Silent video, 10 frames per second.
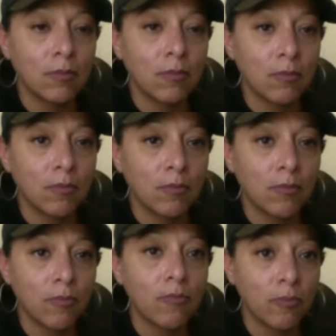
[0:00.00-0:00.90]

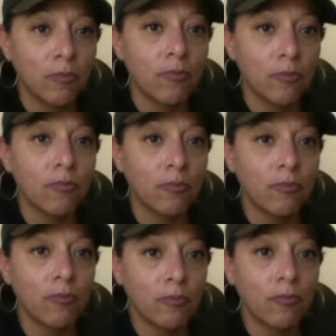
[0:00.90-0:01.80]

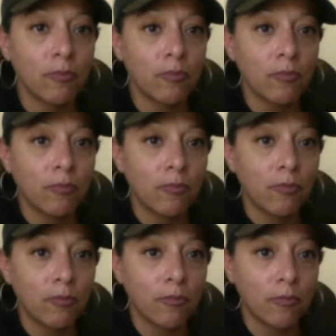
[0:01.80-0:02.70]

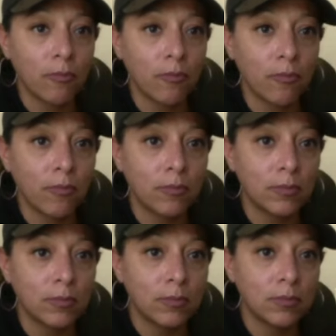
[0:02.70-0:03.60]

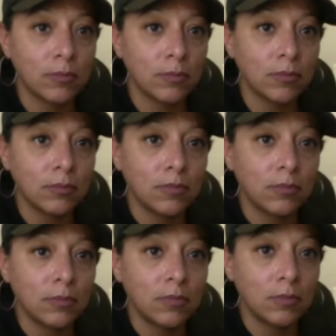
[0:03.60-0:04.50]

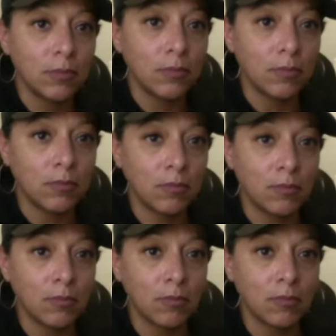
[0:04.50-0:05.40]

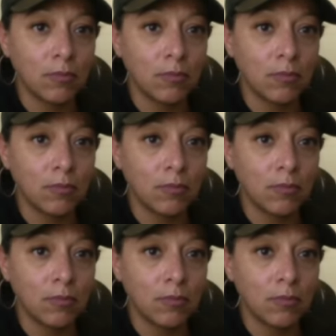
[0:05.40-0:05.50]
This person isn't speaking.